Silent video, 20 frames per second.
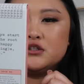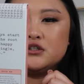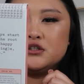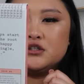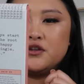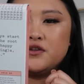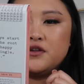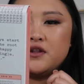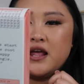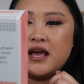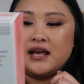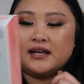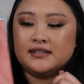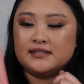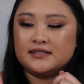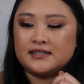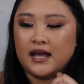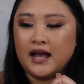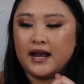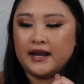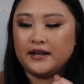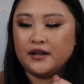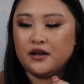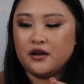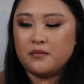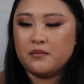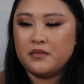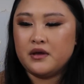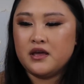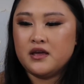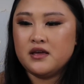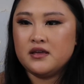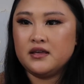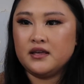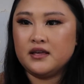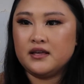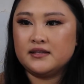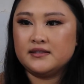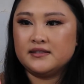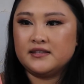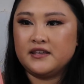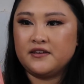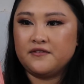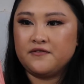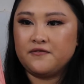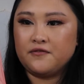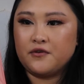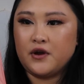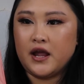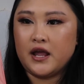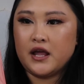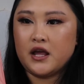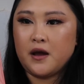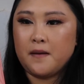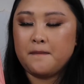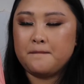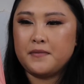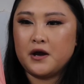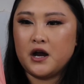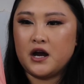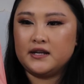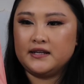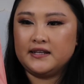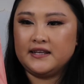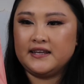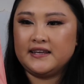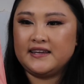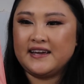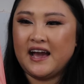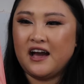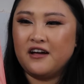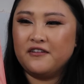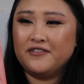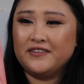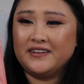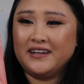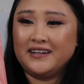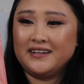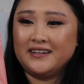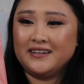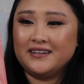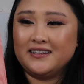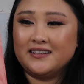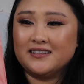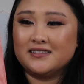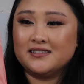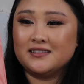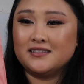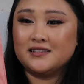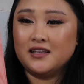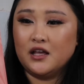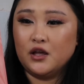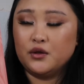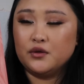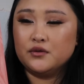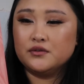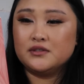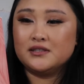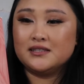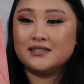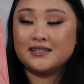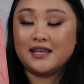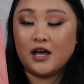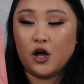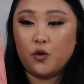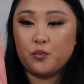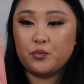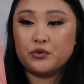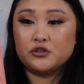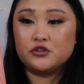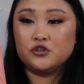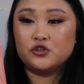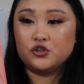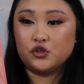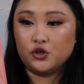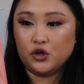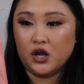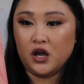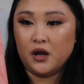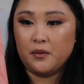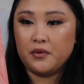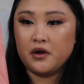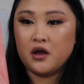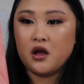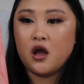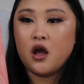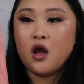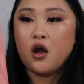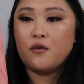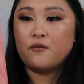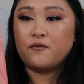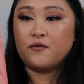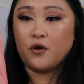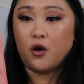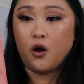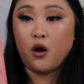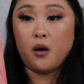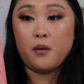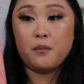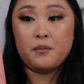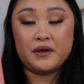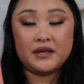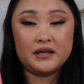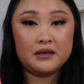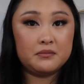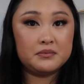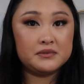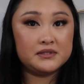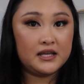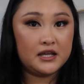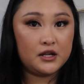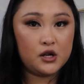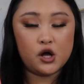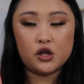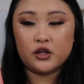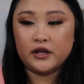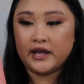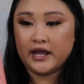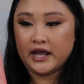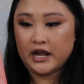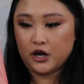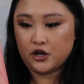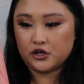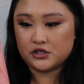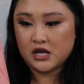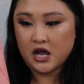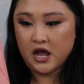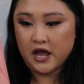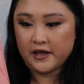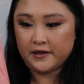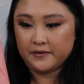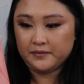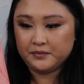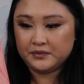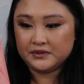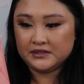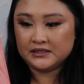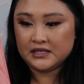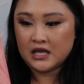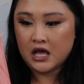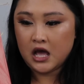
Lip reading: So the next item is the Frank Body Caffeinated Scalp Scrub for all babes and all hair types.